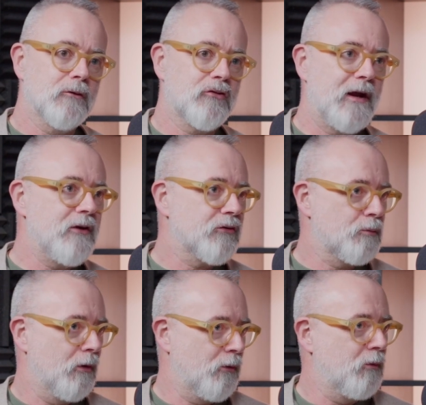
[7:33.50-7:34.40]
changed
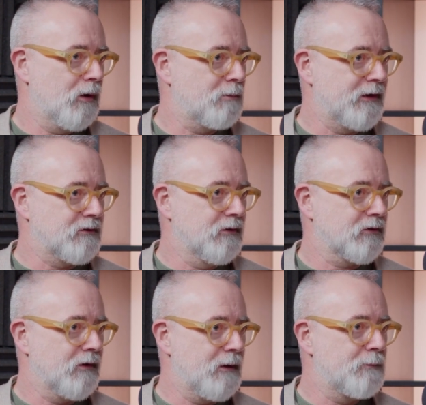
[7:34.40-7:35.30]
what the workplace
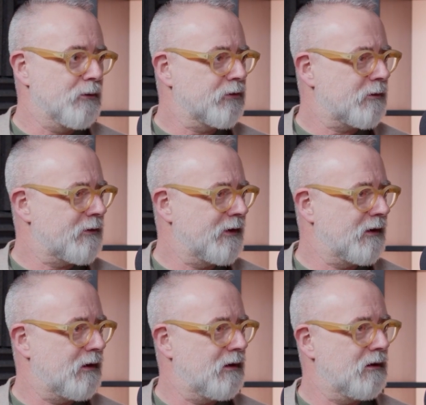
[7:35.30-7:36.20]
looks like. But also, I
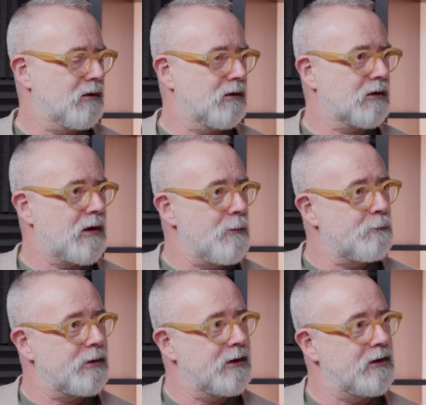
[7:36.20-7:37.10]
think
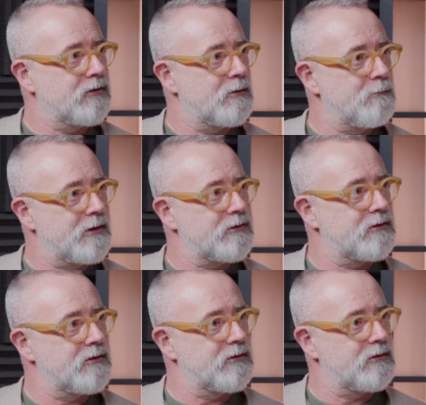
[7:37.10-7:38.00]
companies and
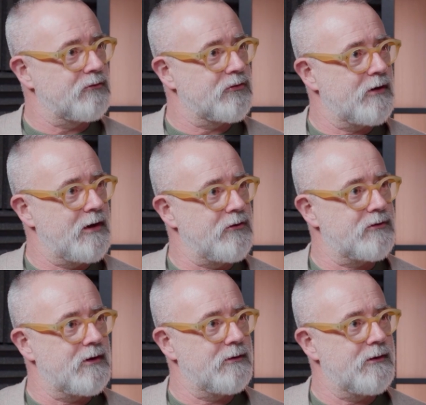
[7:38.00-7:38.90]
businesses have changed,
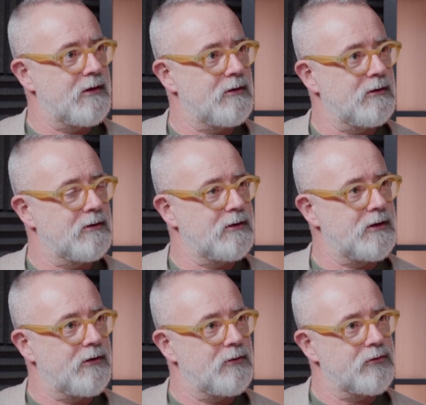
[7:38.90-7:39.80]
and there
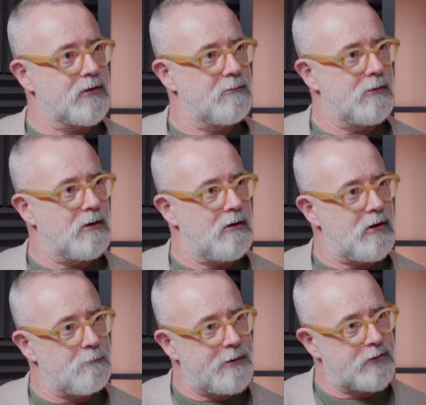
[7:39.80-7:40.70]
is
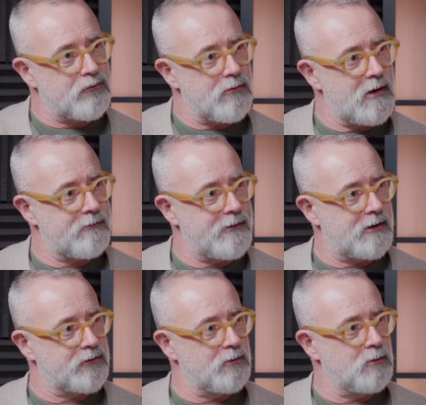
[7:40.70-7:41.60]
a big drive now
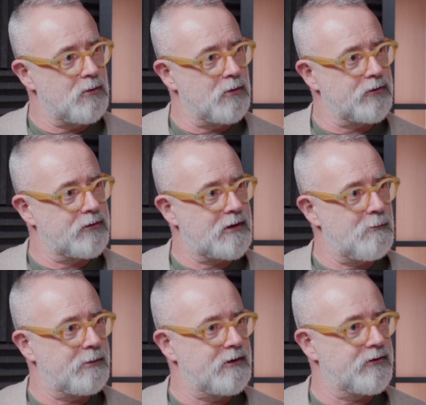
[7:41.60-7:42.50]
towards
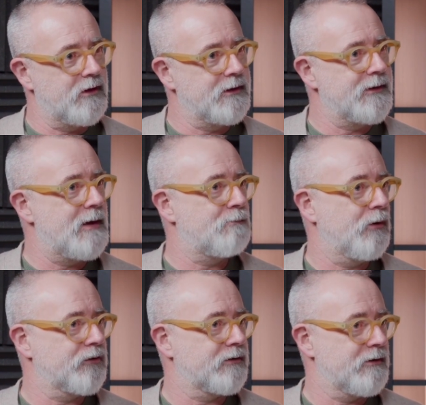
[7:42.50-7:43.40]
companies that are net
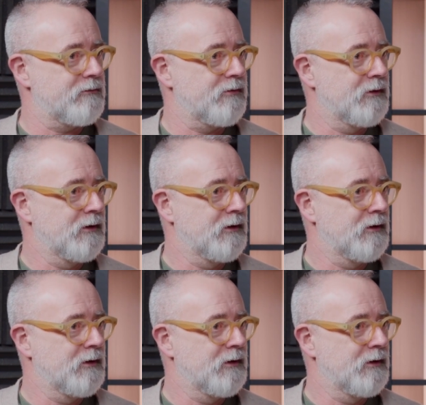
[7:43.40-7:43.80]
positive.